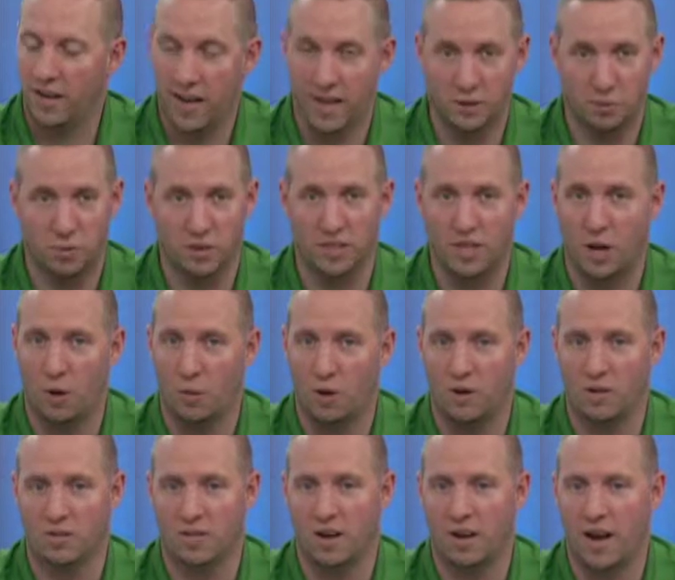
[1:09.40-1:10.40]
it has worked out well.
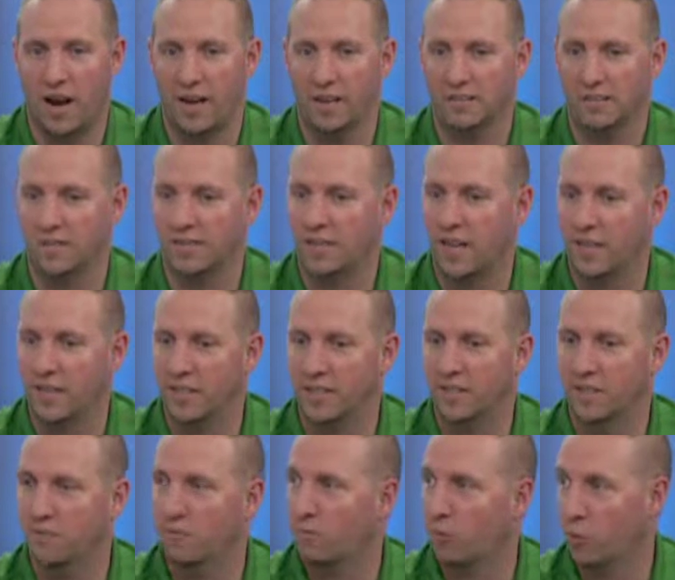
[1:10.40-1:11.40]
It's our highest attendance
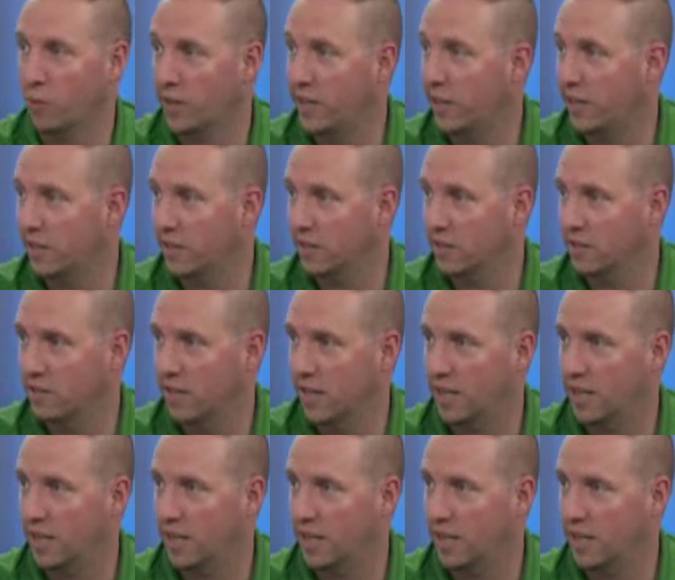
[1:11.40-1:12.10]
in 4 years at